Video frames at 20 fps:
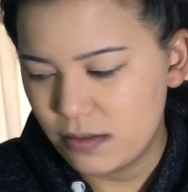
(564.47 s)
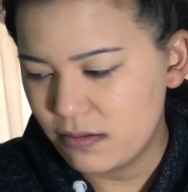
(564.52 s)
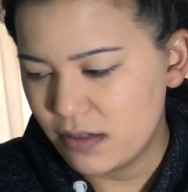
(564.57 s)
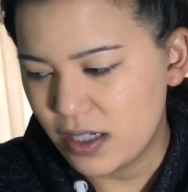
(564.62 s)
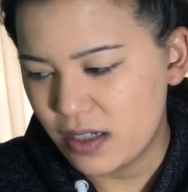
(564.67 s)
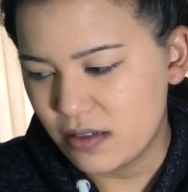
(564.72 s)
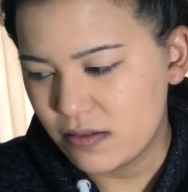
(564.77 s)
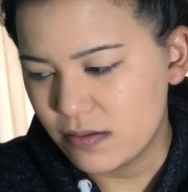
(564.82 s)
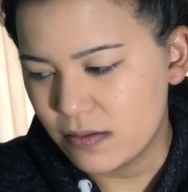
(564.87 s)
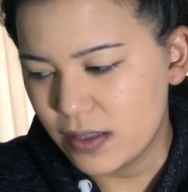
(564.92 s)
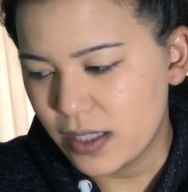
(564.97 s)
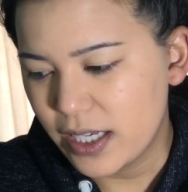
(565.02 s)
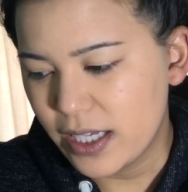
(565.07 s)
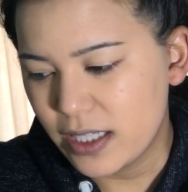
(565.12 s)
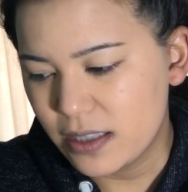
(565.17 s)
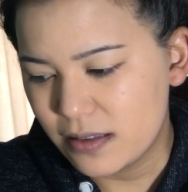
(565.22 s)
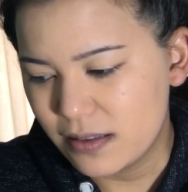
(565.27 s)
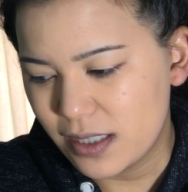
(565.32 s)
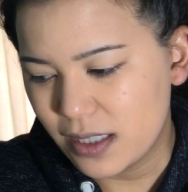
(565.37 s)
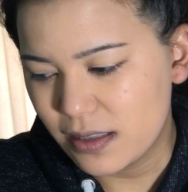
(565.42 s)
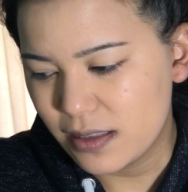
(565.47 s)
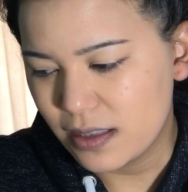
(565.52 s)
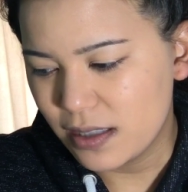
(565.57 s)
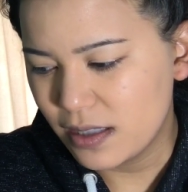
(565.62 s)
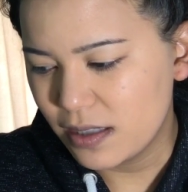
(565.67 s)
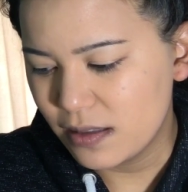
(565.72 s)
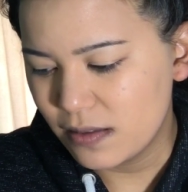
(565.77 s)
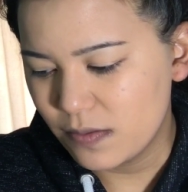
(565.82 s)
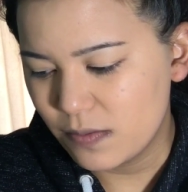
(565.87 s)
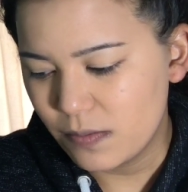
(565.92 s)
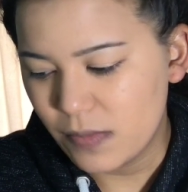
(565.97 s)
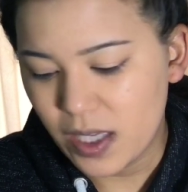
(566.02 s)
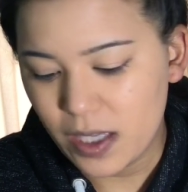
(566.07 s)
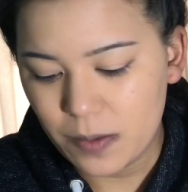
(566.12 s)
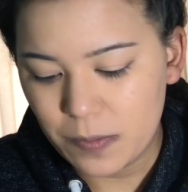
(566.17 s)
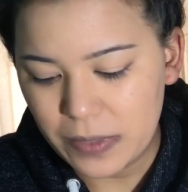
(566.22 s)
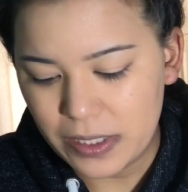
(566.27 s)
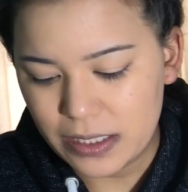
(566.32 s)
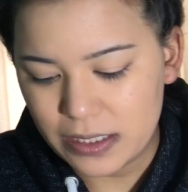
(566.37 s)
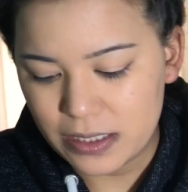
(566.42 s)
no, it doesn't
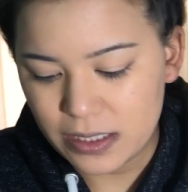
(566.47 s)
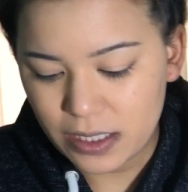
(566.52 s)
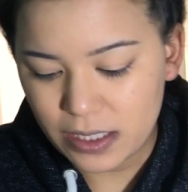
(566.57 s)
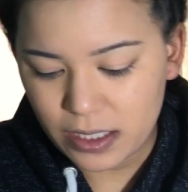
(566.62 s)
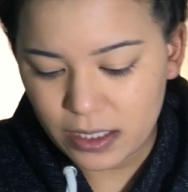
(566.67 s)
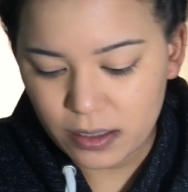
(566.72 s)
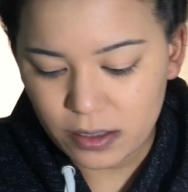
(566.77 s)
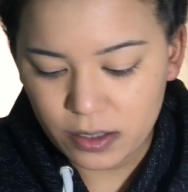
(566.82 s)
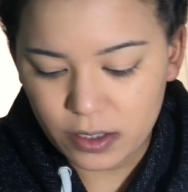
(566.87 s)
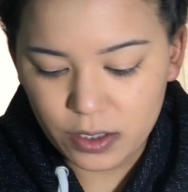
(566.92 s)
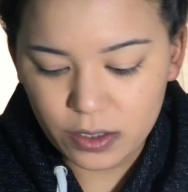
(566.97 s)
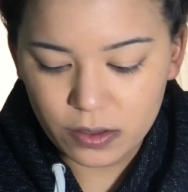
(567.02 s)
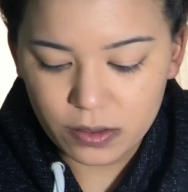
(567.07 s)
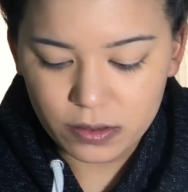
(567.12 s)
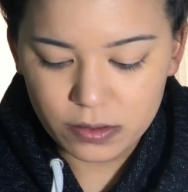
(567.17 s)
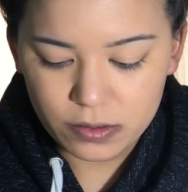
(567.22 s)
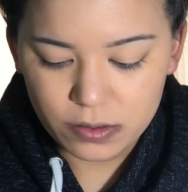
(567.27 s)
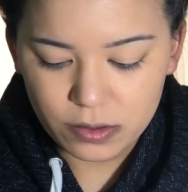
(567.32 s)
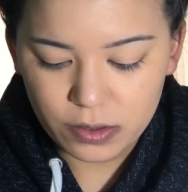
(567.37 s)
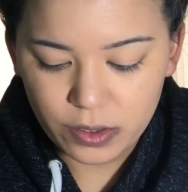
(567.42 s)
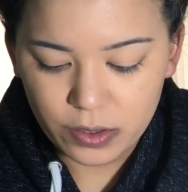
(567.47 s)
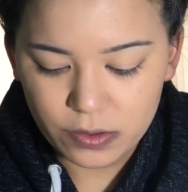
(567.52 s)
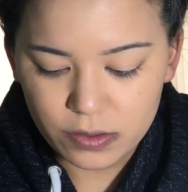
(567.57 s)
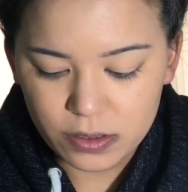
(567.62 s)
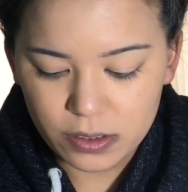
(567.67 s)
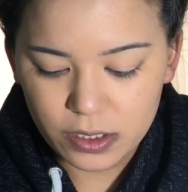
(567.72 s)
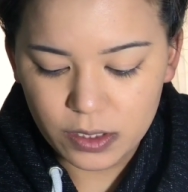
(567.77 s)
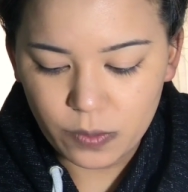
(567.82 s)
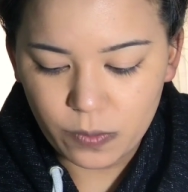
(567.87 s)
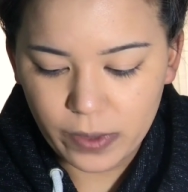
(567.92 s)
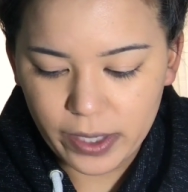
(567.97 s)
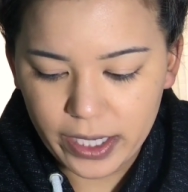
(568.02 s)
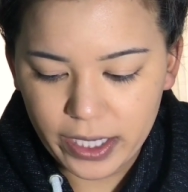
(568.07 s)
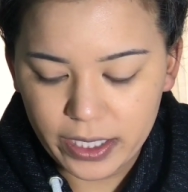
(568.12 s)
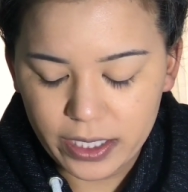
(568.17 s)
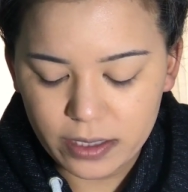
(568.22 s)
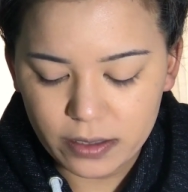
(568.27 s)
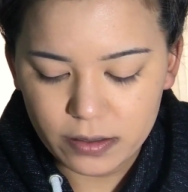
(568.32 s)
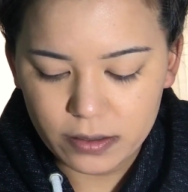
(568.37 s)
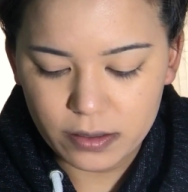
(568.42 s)
make my skin look ghostly
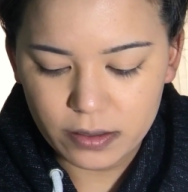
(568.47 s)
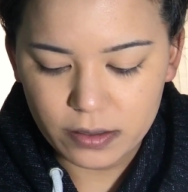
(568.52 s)
white.